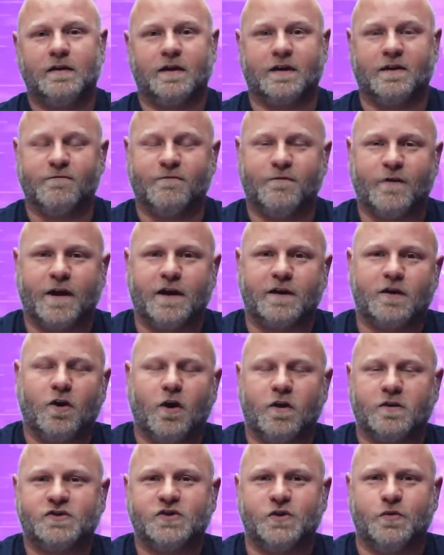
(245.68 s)
Like a friggin'
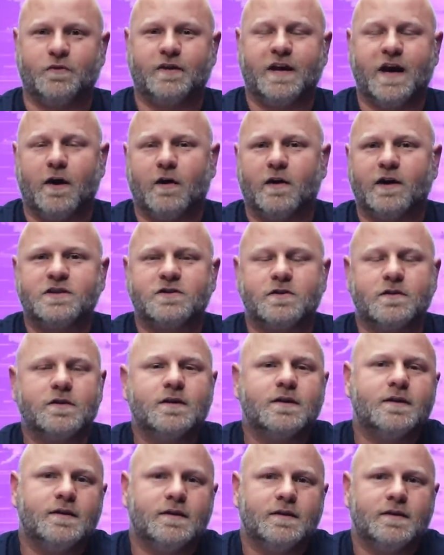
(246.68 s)
cartoon
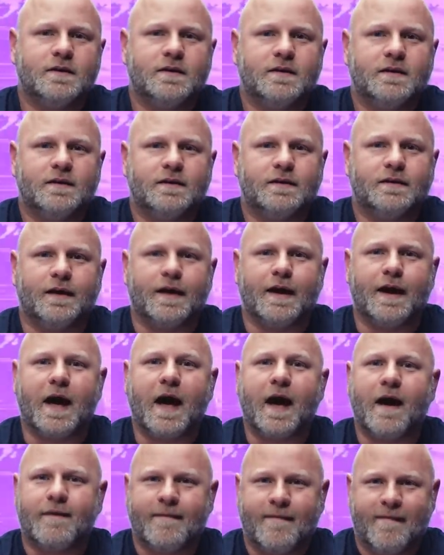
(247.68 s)
character.
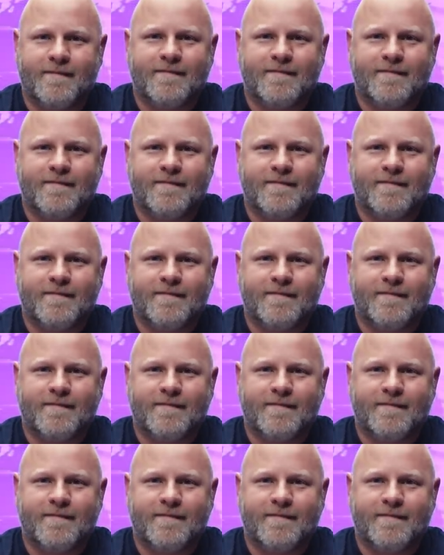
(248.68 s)
Yeah.